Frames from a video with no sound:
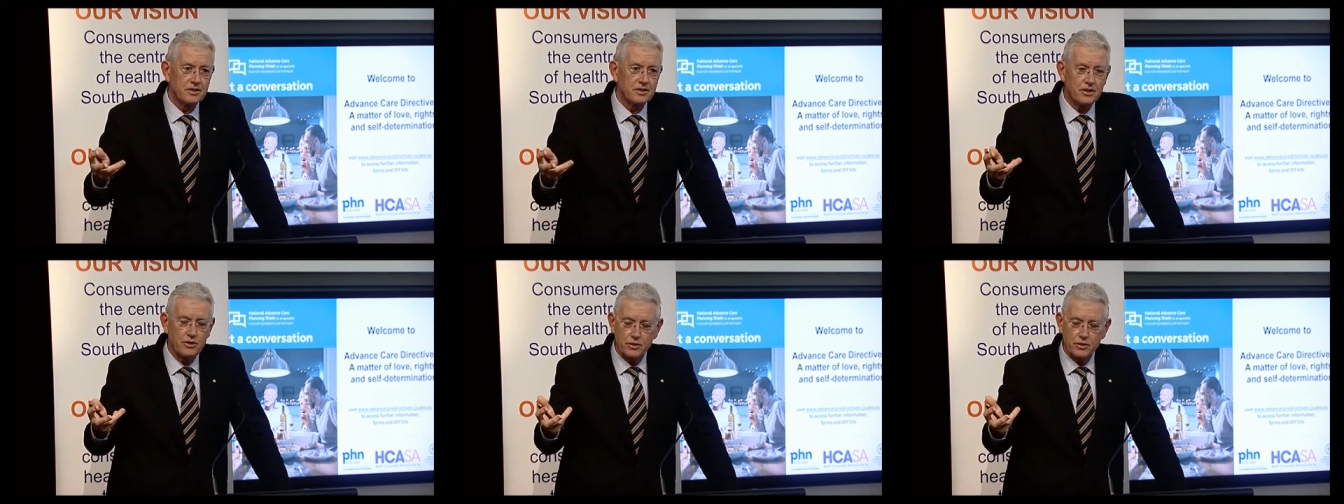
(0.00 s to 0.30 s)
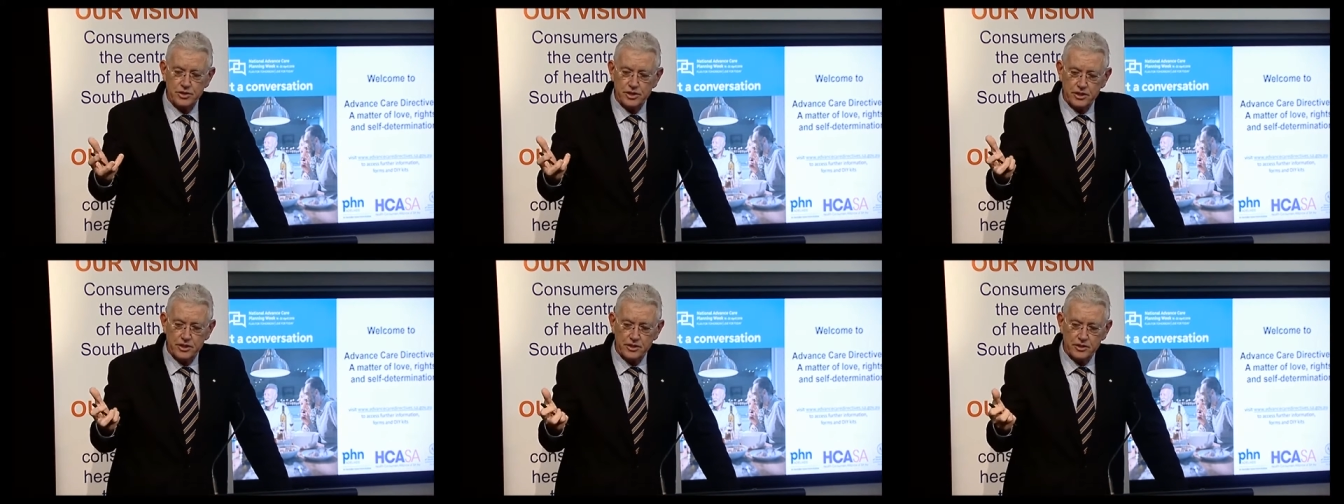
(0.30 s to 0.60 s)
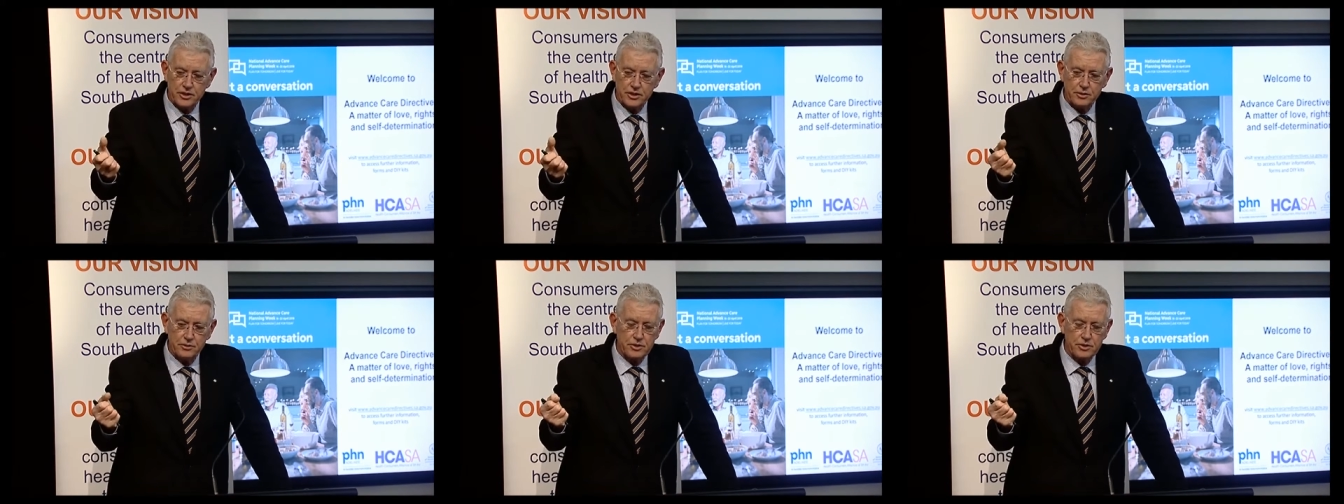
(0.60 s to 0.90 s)
all she could
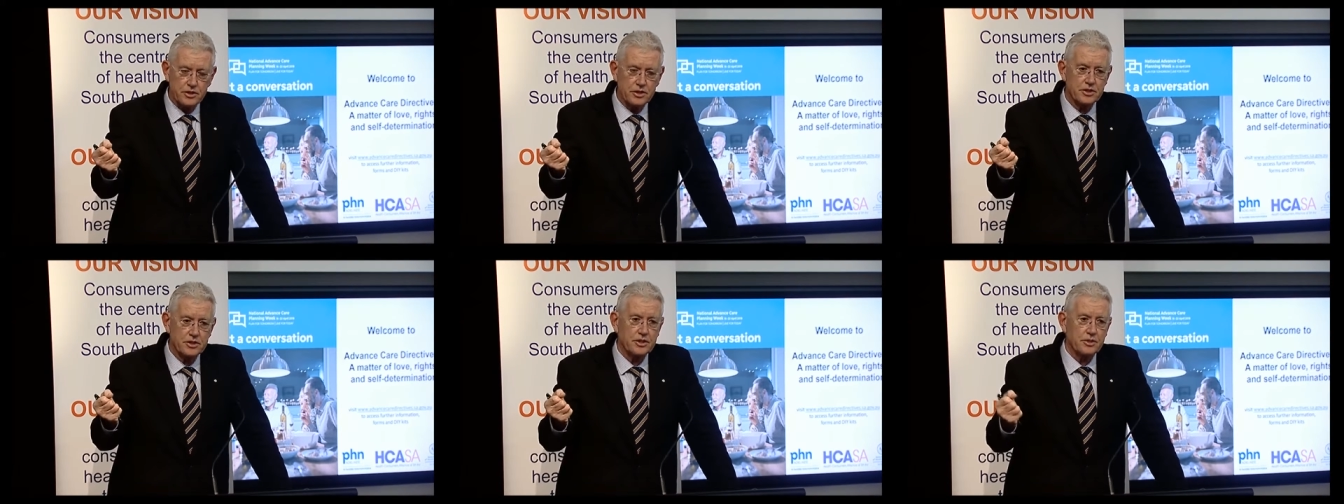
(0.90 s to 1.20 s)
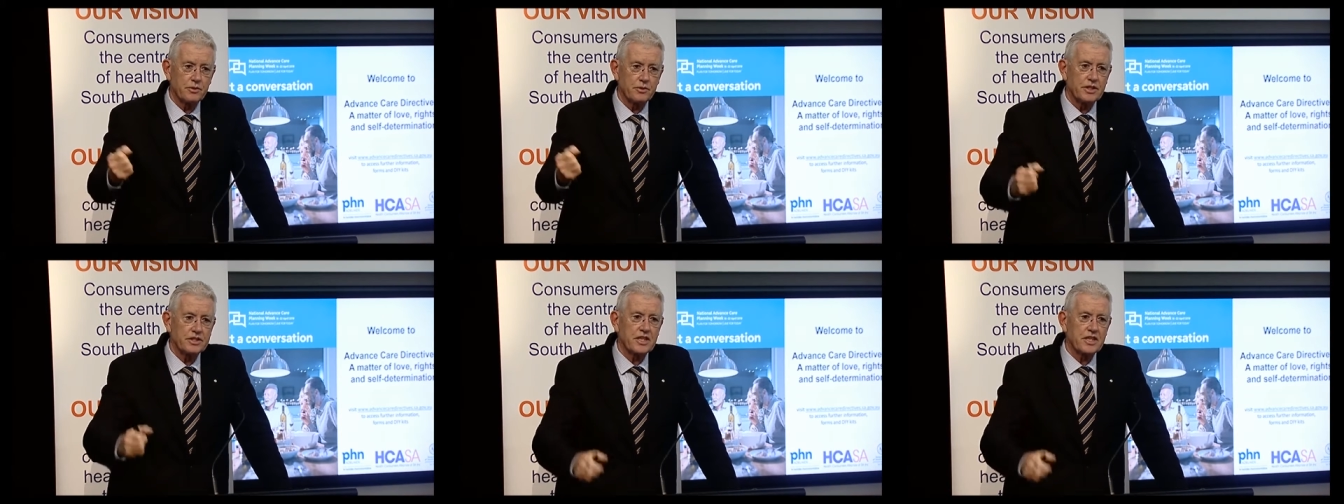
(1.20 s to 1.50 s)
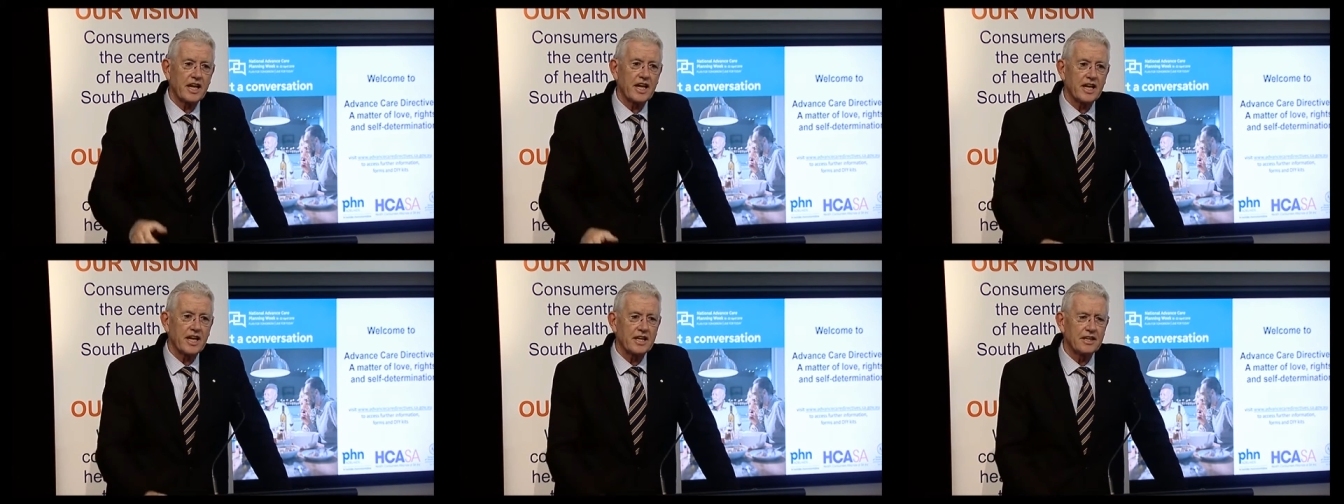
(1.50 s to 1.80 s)
do was just squeeze a
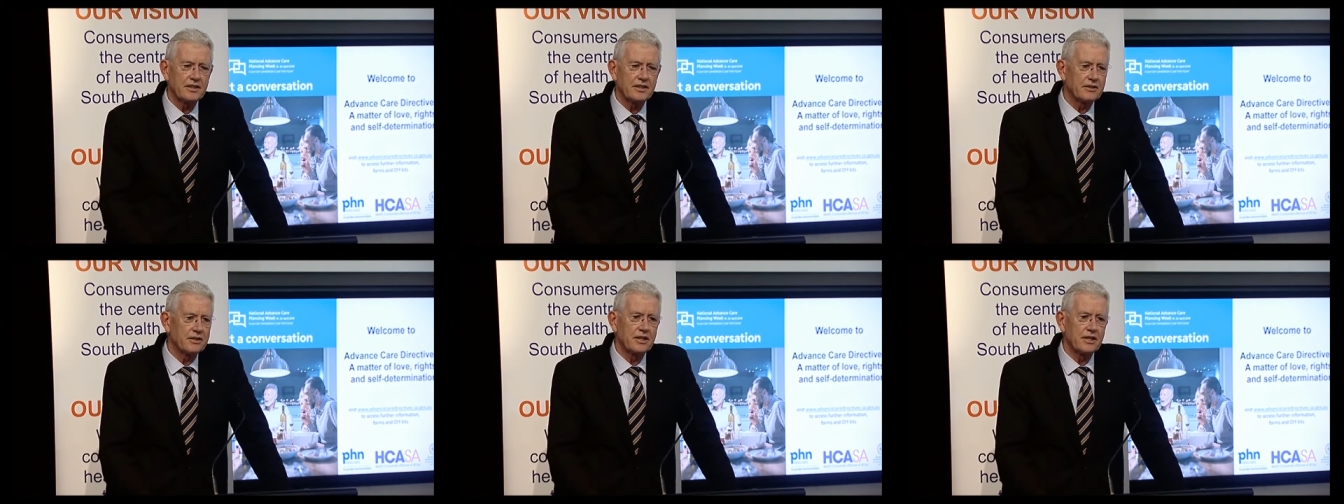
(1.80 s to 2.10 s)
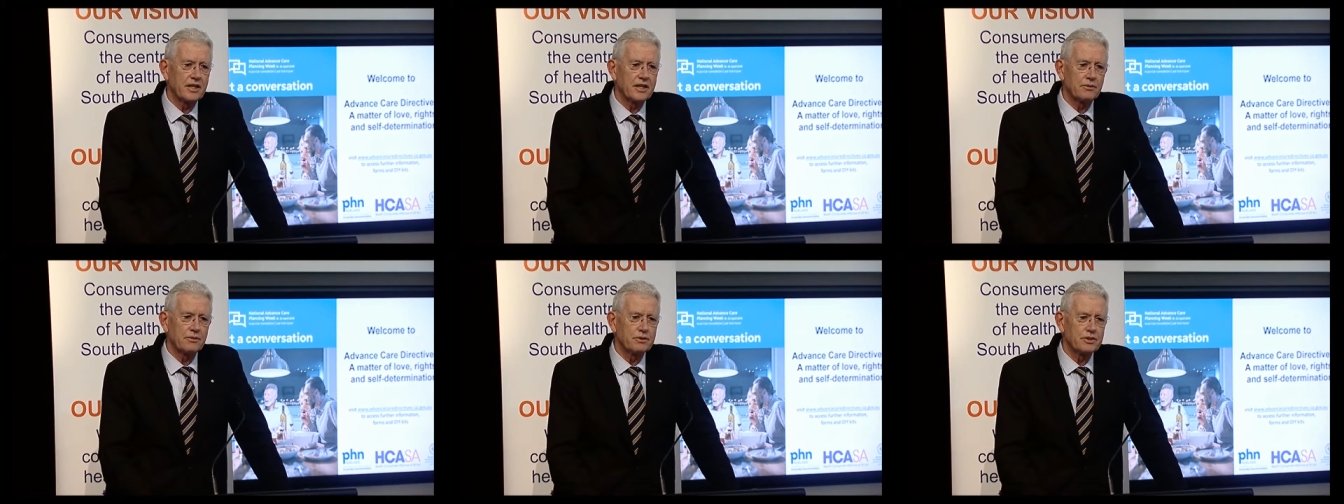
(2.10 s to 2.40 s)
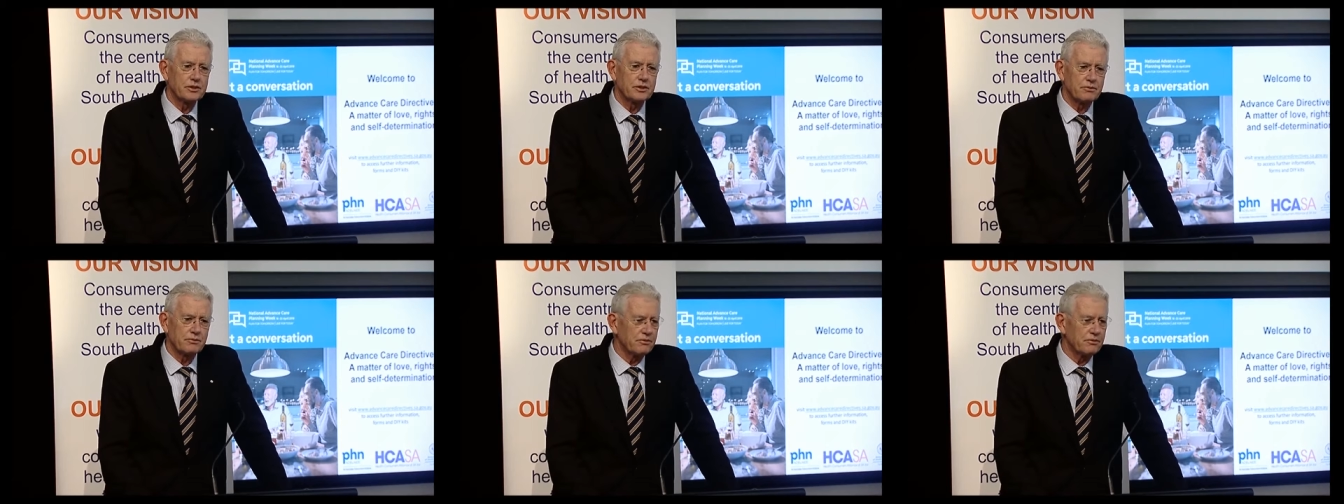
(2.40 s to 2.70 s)
hand, and it
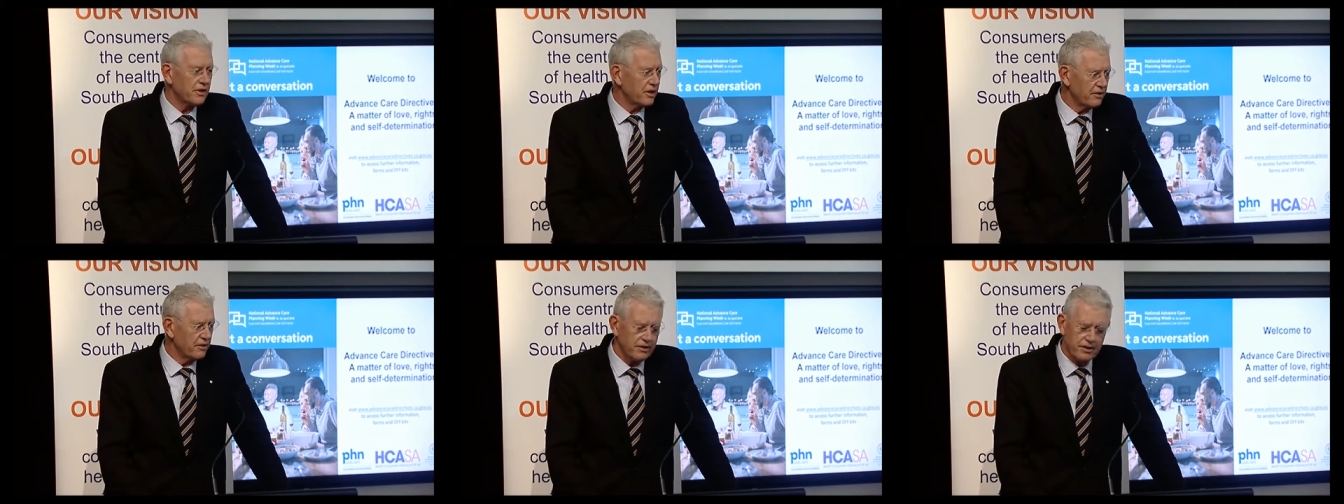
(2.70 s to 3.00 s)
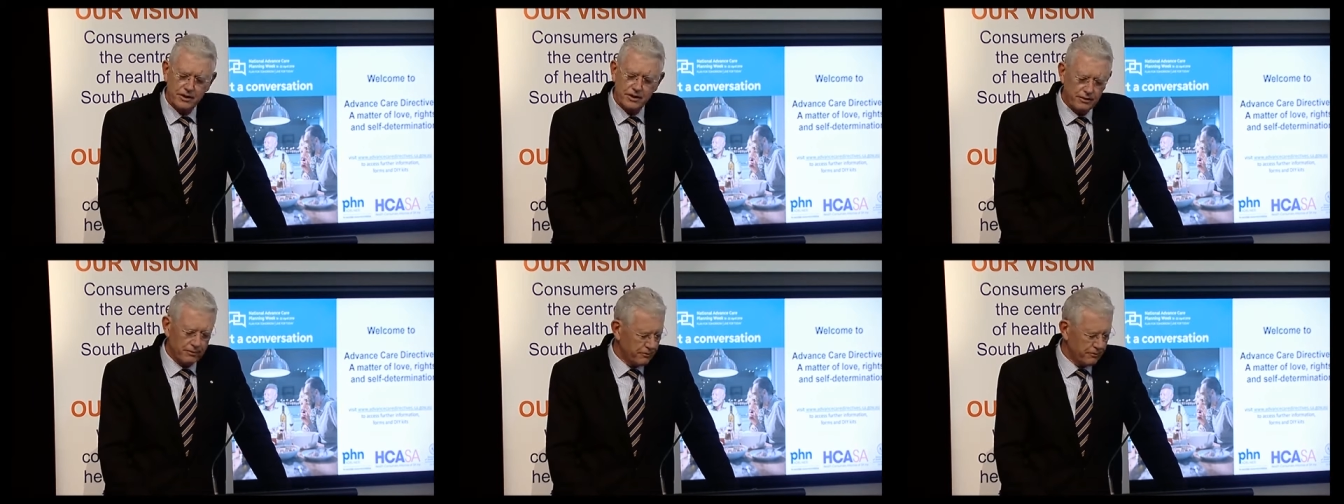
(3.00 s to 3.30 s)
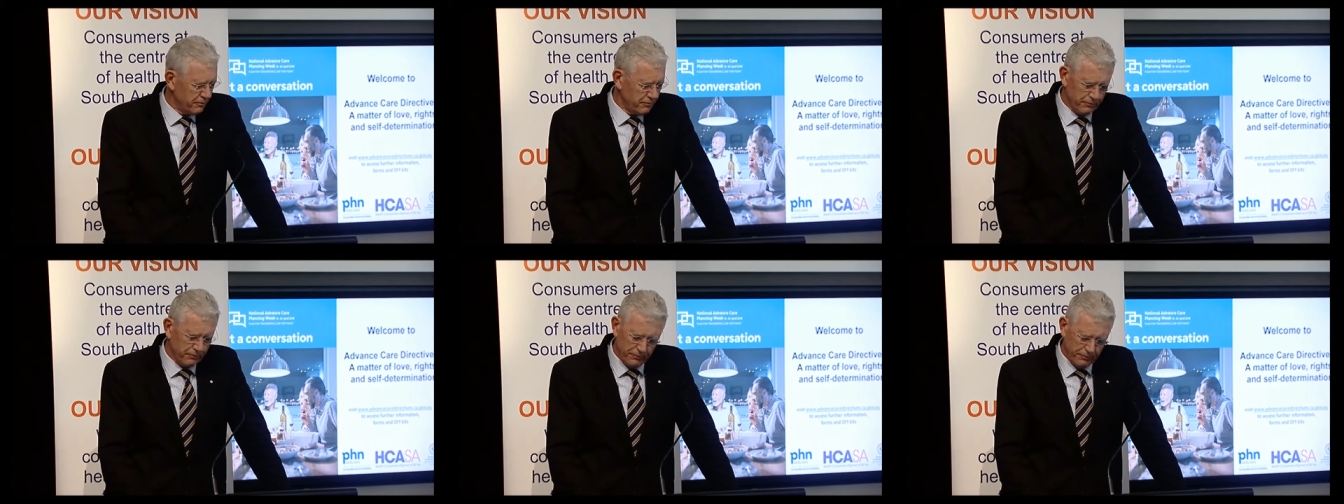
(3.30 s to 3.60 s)
was very,
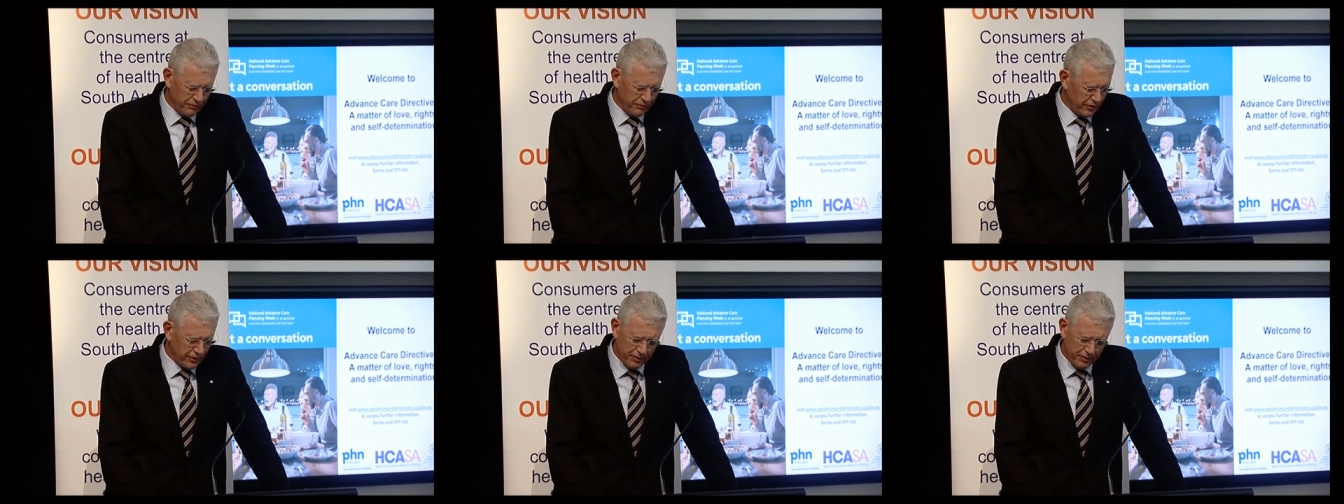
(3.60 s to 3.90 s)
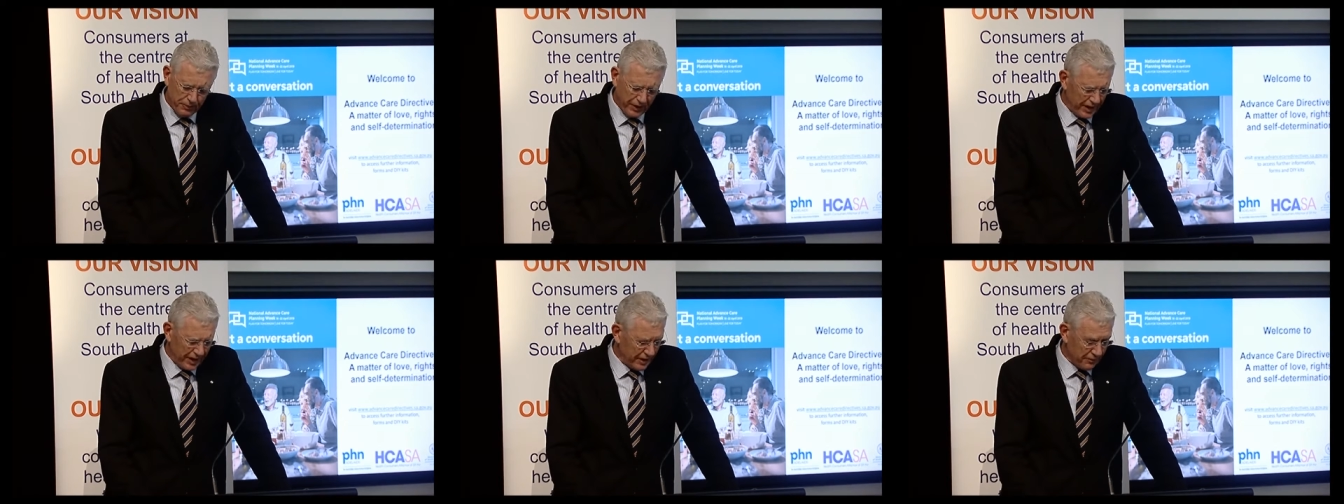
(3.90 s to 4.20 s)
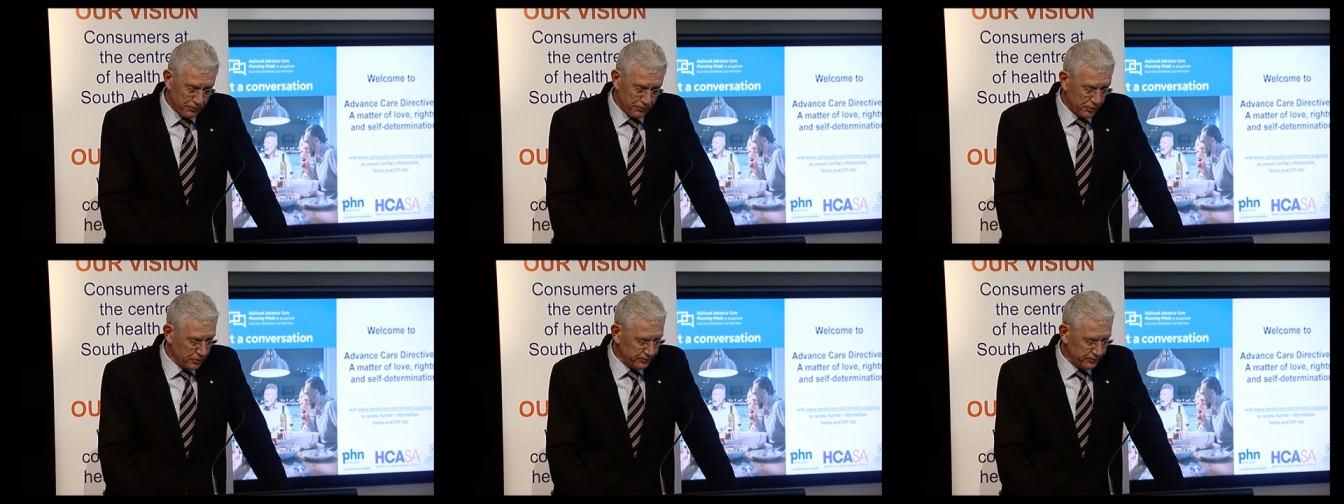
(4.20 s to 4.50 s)
very
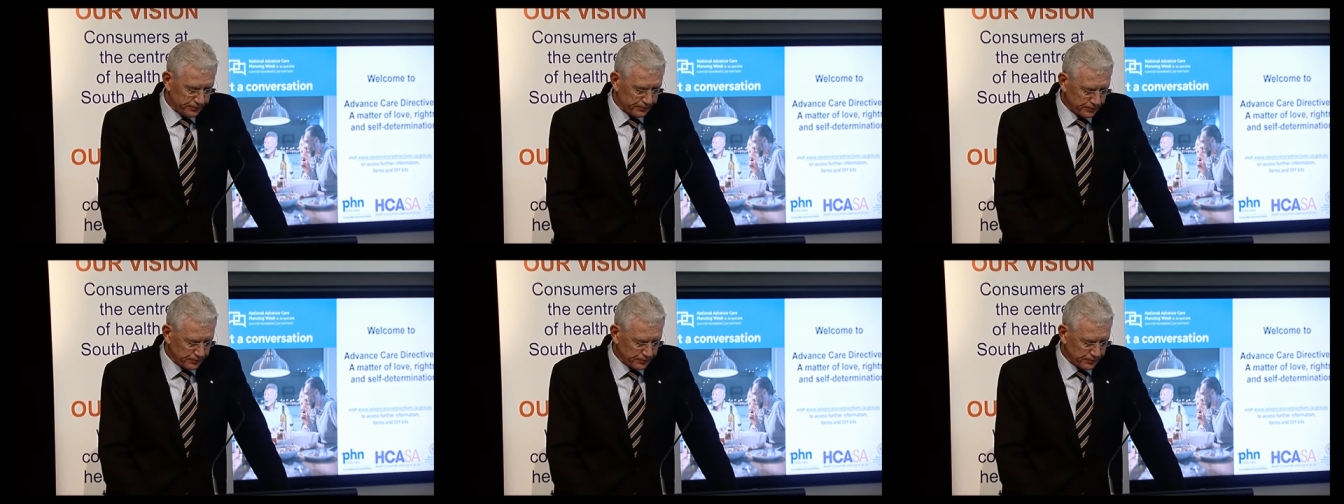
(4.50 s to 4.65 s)
powerful